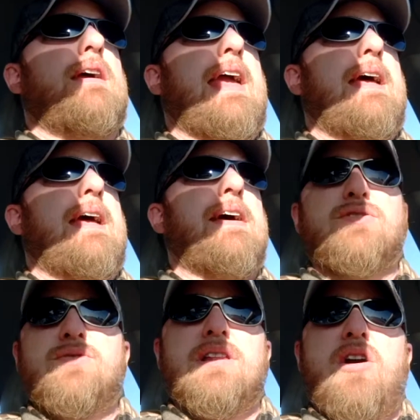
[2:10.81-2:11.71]
And
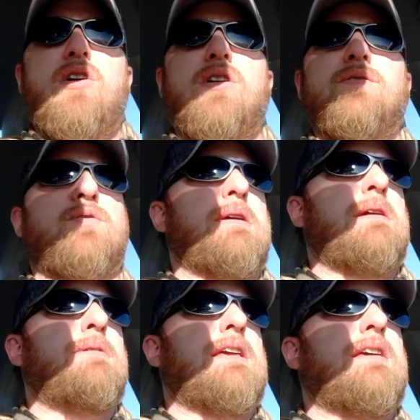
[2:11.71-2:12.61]
that's really hard for
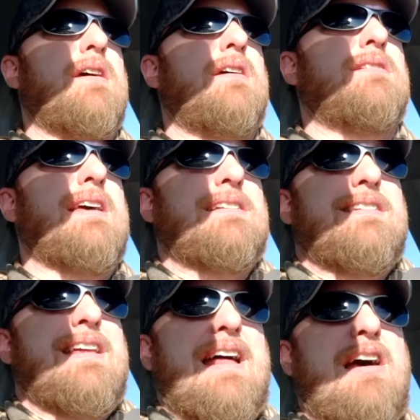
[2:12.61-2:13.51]
me because that's
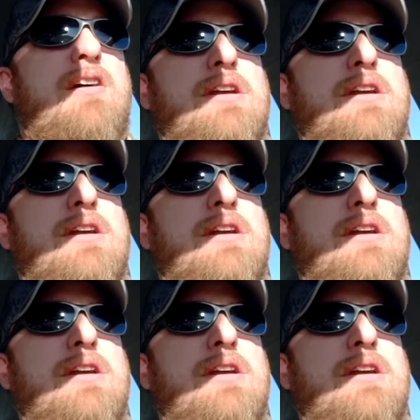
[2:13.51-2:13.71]
not how